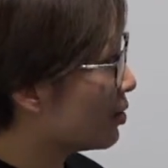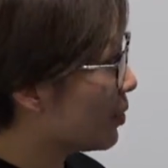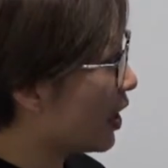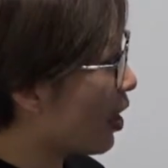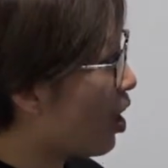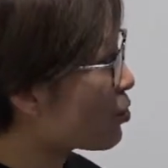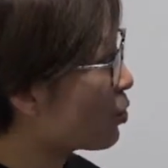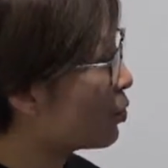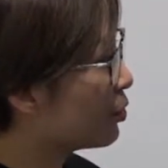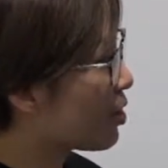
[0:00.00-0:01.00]
They
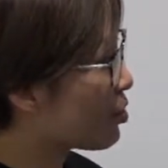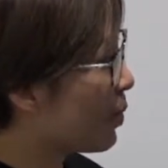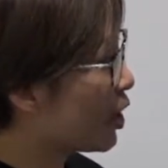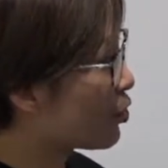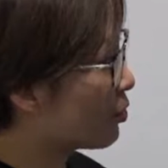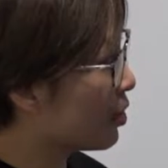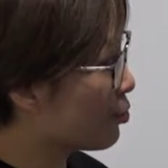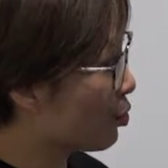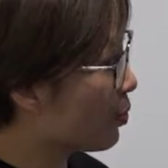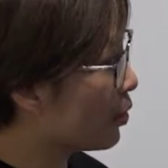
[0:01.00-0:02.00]
also do the spatial
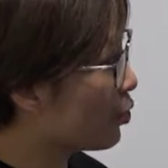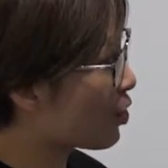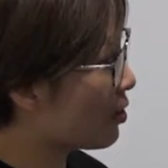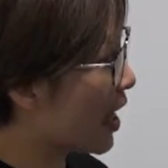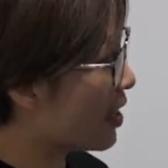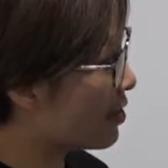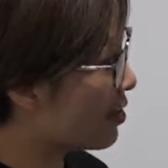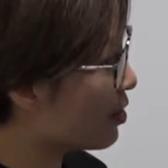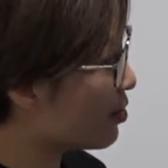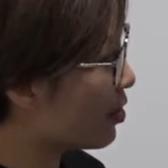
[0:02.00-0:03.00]
distribution
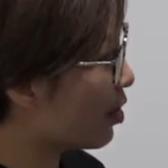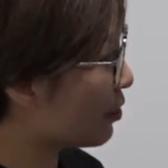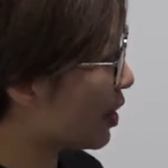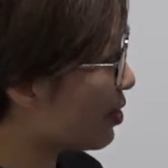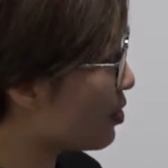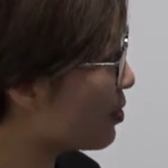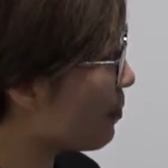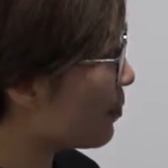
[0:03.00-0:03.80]
analysis of this.